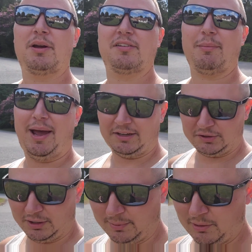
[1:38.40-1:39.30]
because I'm
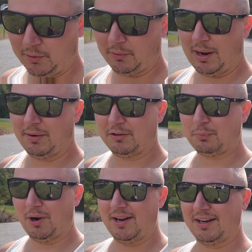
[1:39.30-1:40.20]
actually gonna be going around and
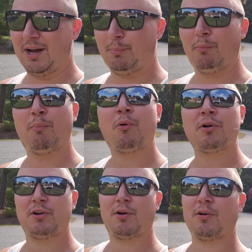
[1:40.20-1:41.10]
spraying a couple
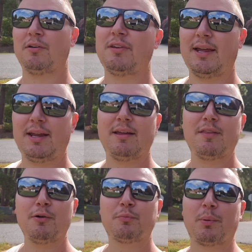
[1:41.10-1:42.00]
more yards and getting
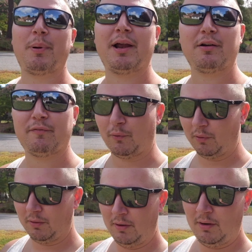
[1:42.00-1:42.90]
those prepared
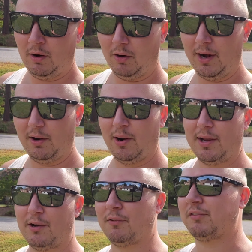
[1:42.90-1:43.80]
for our
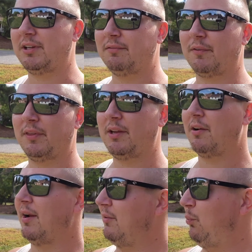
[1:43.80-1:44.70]
aerate and overseed for the
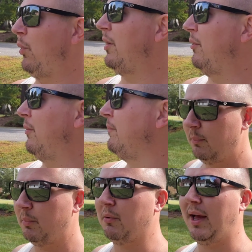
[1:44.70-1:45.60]
year as well.
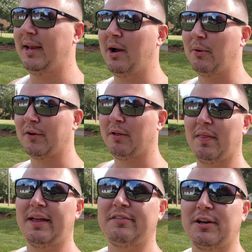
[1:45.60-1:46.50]
But right now with all
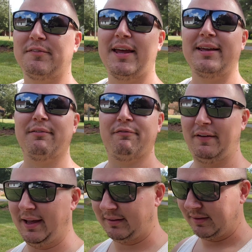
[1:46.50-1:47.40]
of that stuff taking
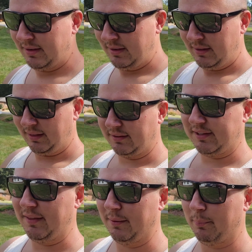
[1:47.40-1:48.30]
effect, like I
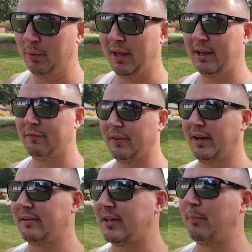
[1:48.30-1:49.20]
say, the plan for the
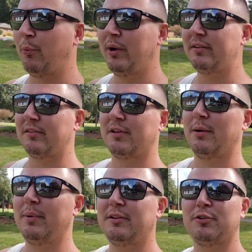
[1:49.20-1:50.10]
next couple weeks is
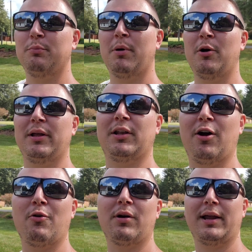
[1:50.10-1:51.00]
gonna be to mow it
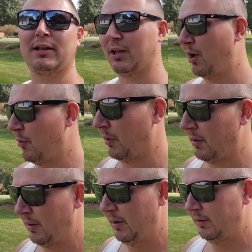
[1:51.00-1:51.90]
lower and
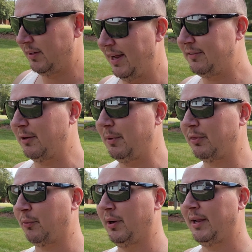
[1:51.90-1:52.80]
lower. Today's gonna be
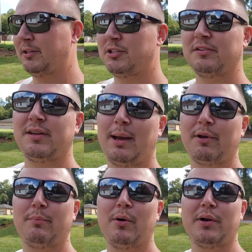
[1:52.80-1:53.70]
three inches. I'm
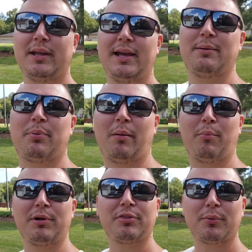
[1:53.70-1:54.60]
gonna mow it again in
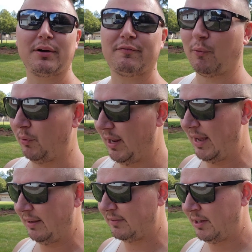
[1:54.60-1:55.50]
probably three or four
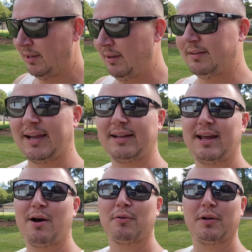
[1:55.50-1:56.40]
days, take it
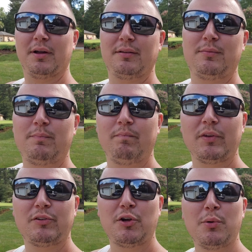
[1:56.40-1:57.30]
down to
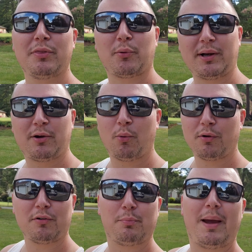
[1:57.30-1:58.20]
two and three
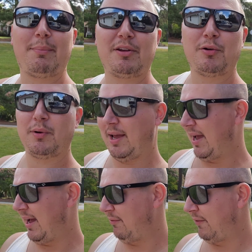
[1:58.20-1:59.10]
quarters, maybe two and a
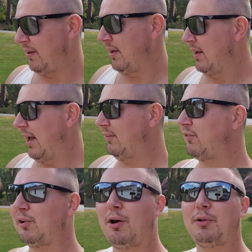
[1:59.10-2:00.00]
half, and
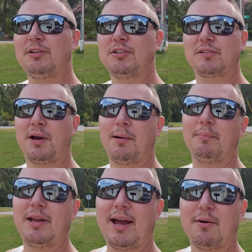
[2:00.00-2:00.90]
slowly just
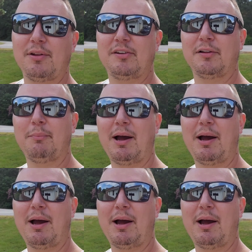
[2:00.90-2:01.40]
come down until